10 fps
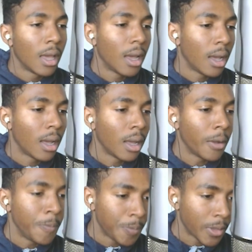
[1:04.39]

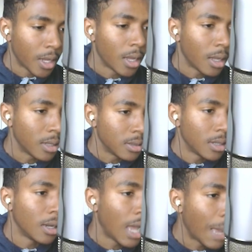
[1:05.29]

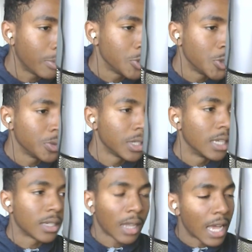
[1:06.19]
apple juice.
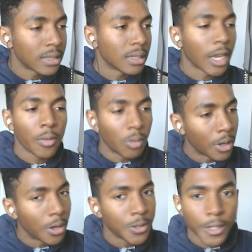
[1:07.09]
It's a classic. Everyone
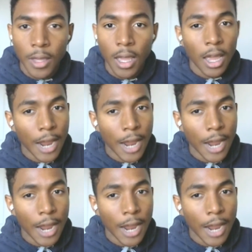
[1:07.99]
knows it.